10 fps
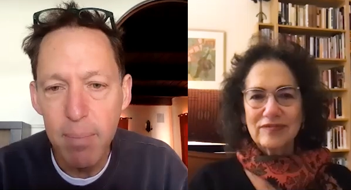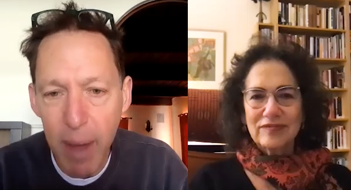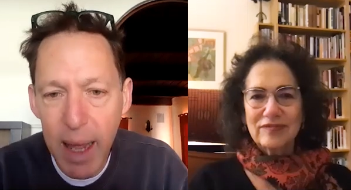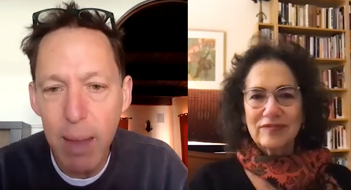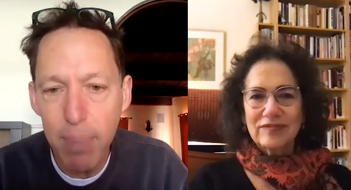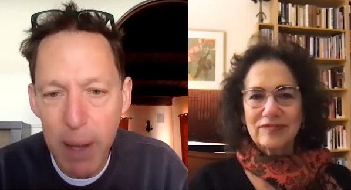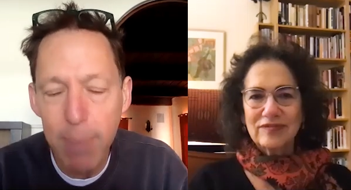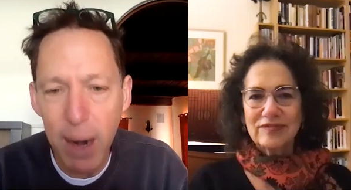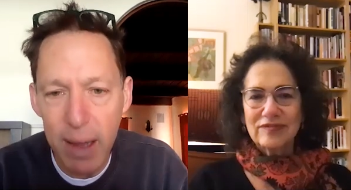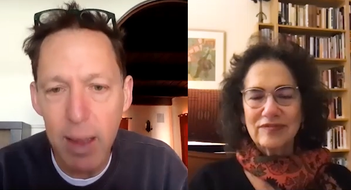Speaker 1: make
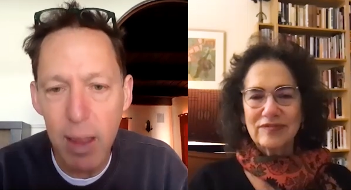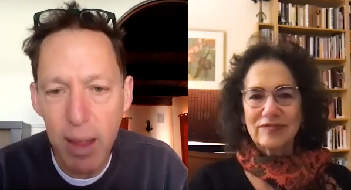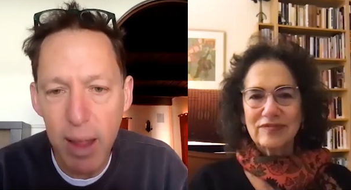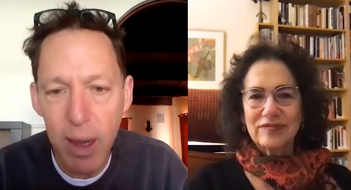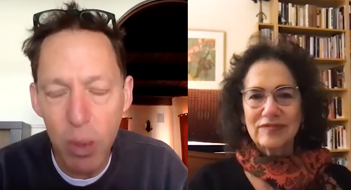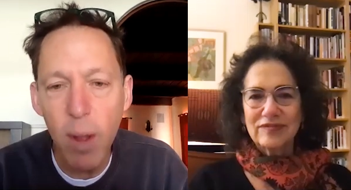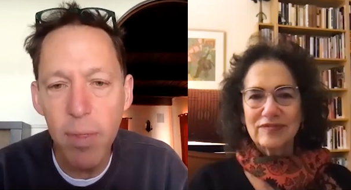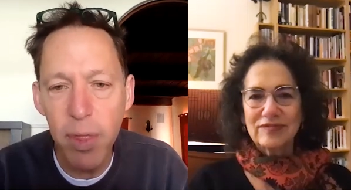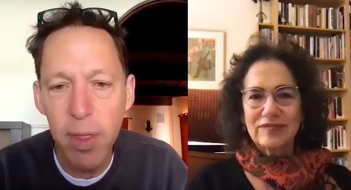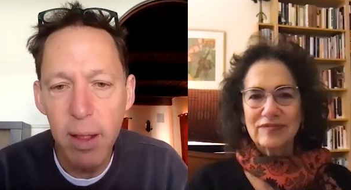people understand
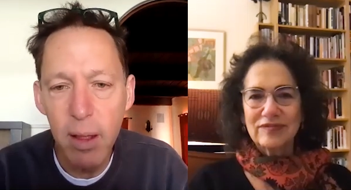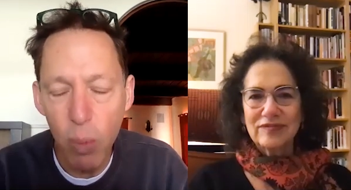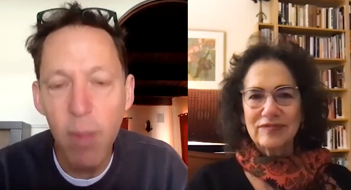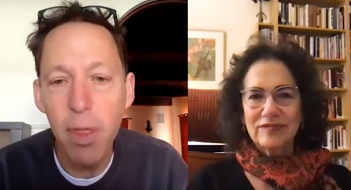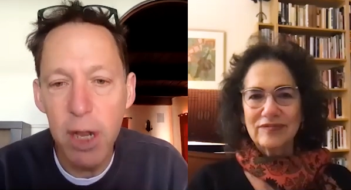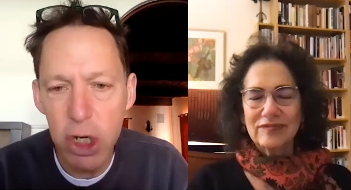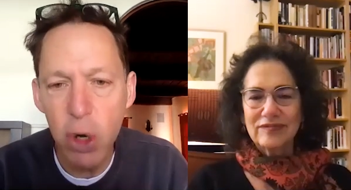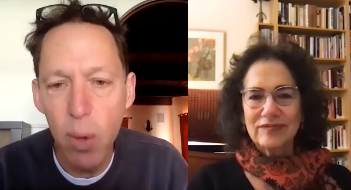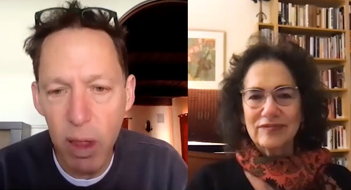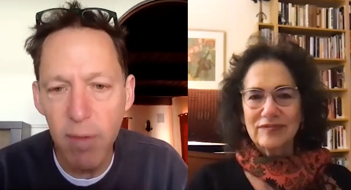what what the
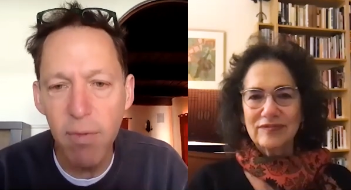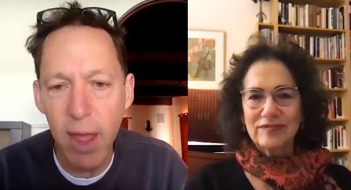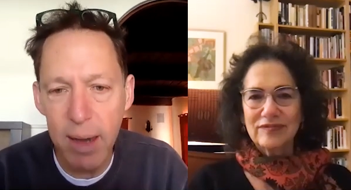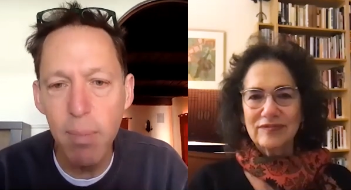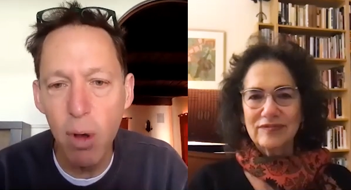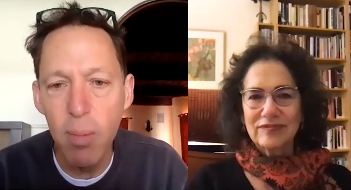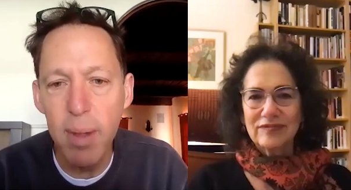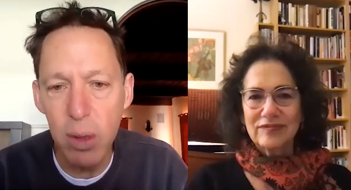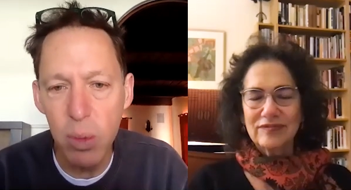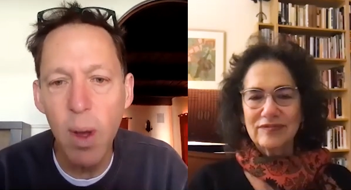truth of that
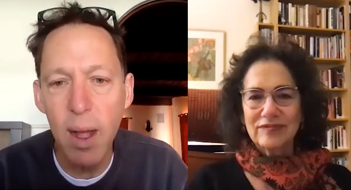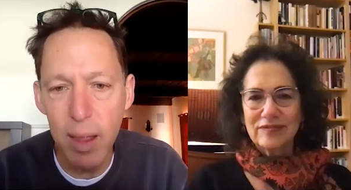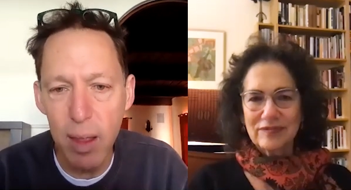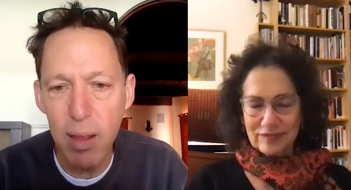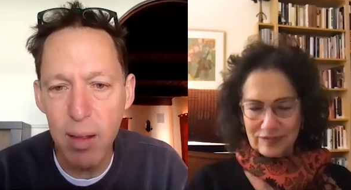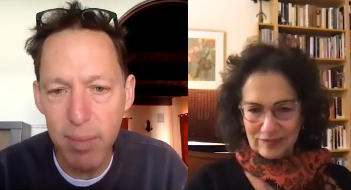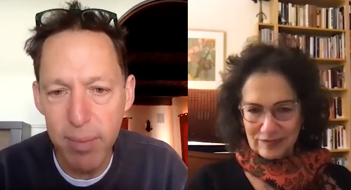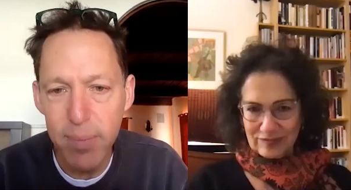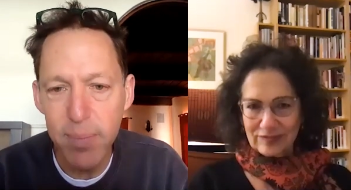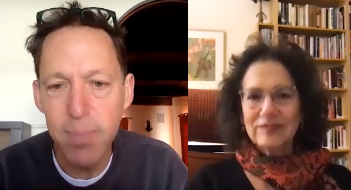moment was
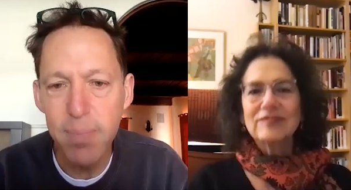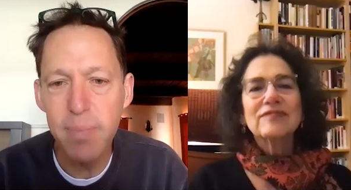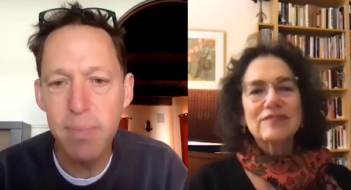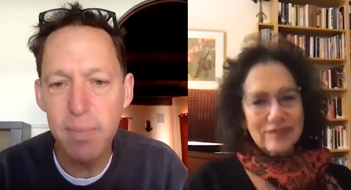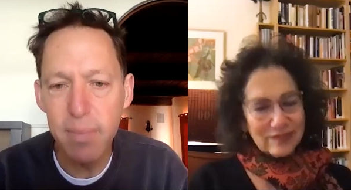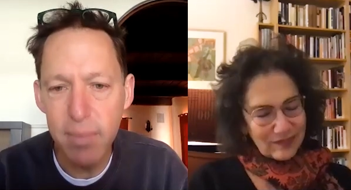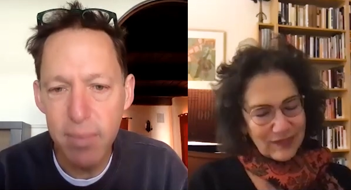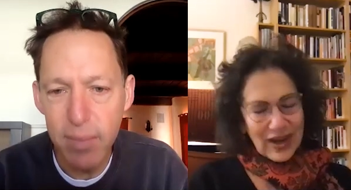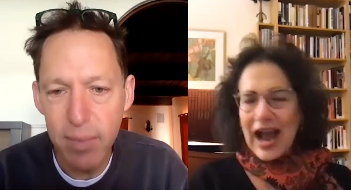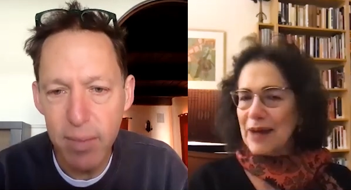
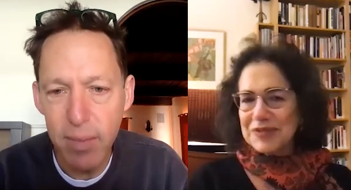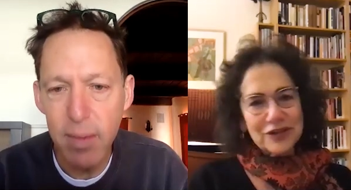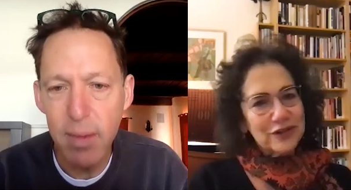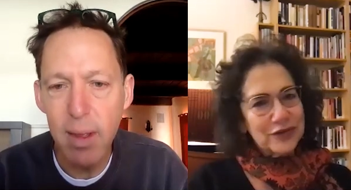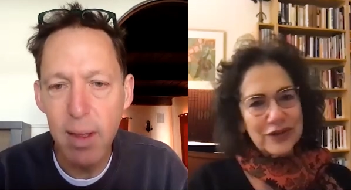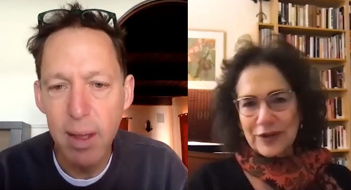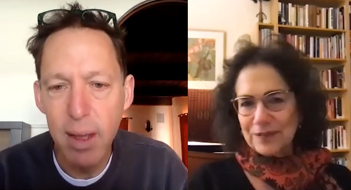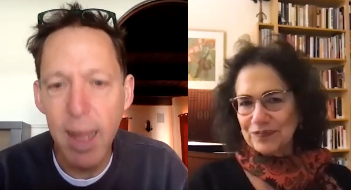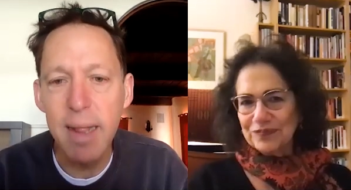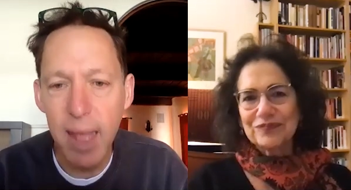
Speaker 2: absolutely
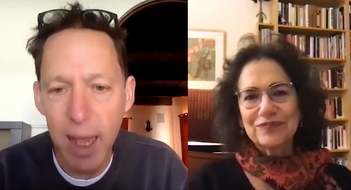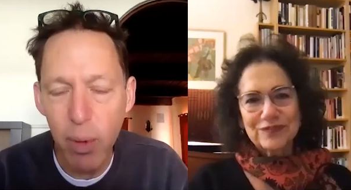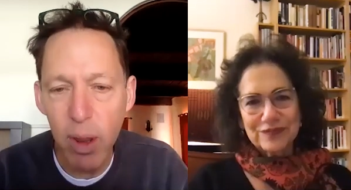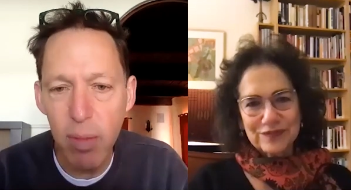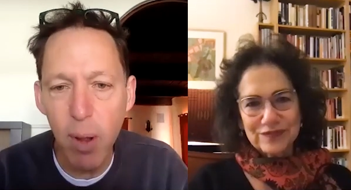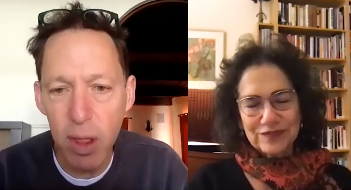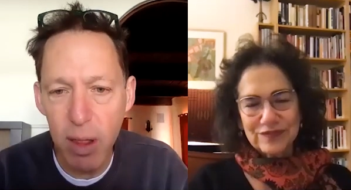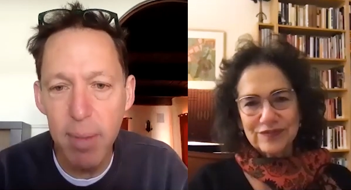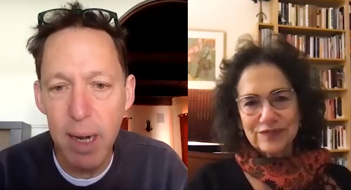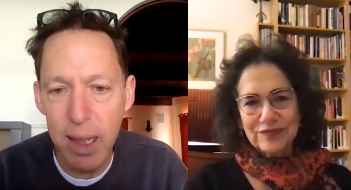
Speaker 1: and take
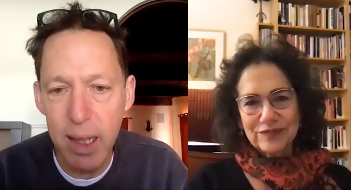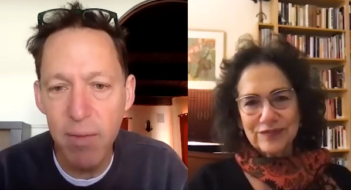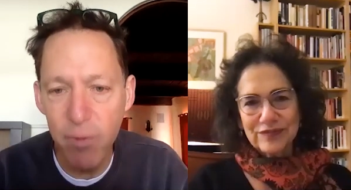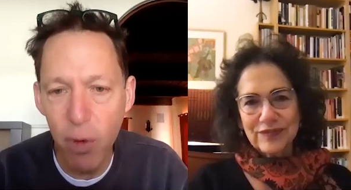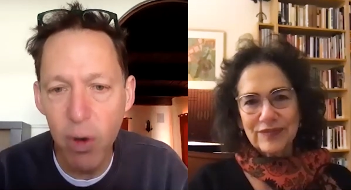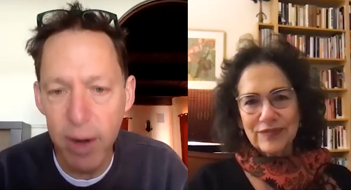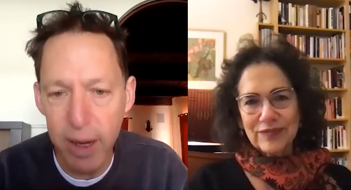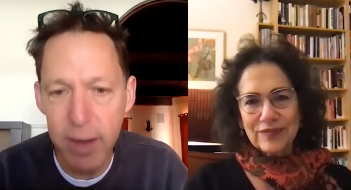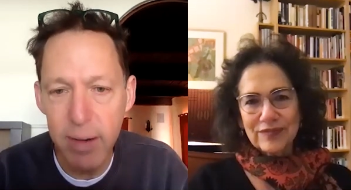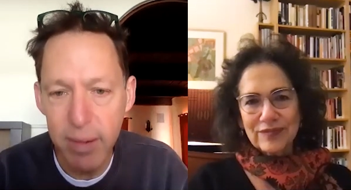responsibility for
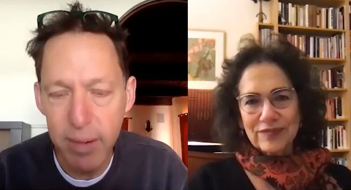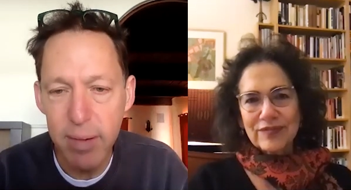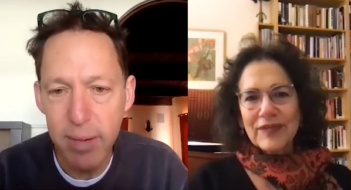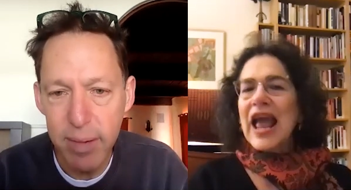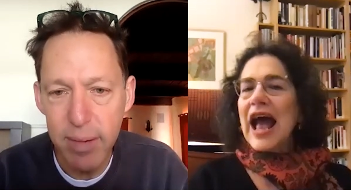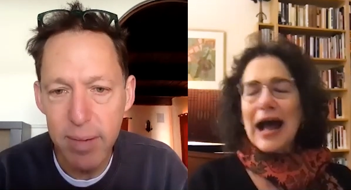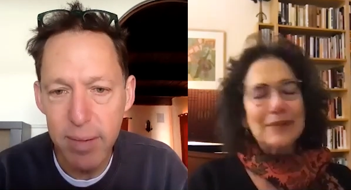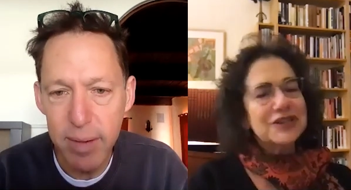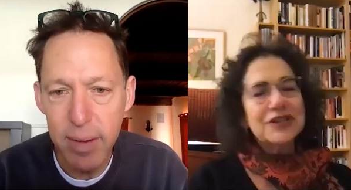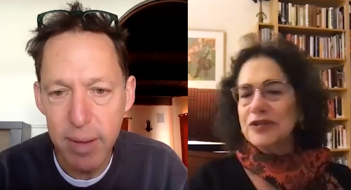it
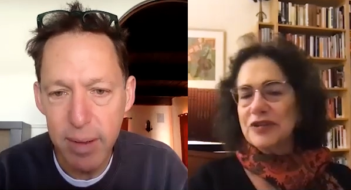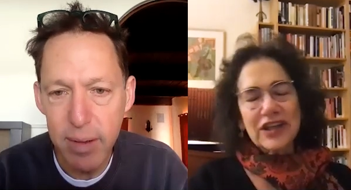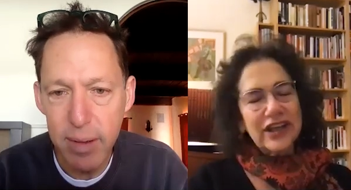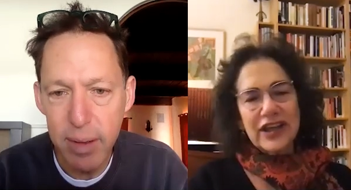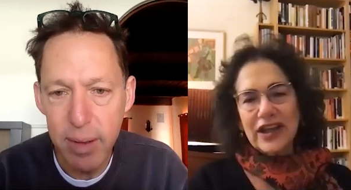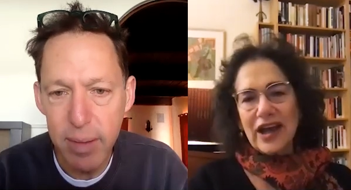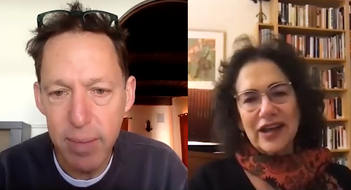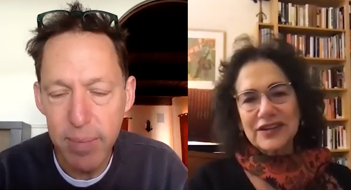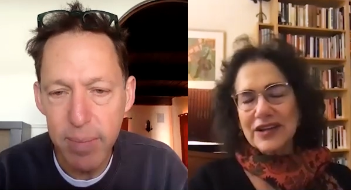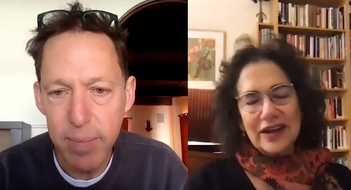
Speaker 2: absolutely
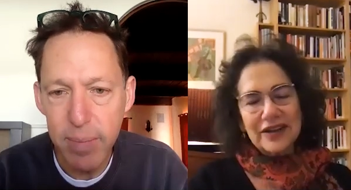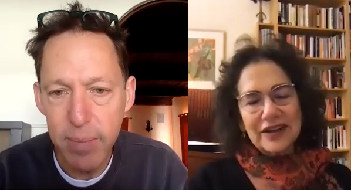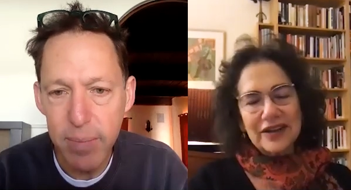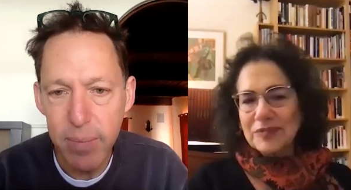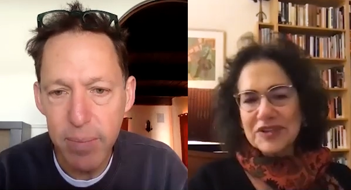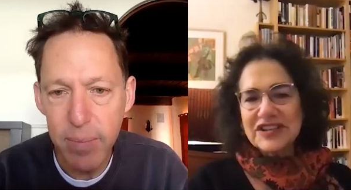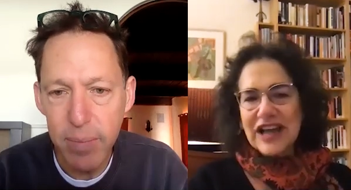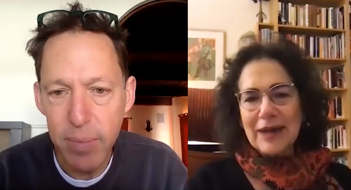and I, chomsky's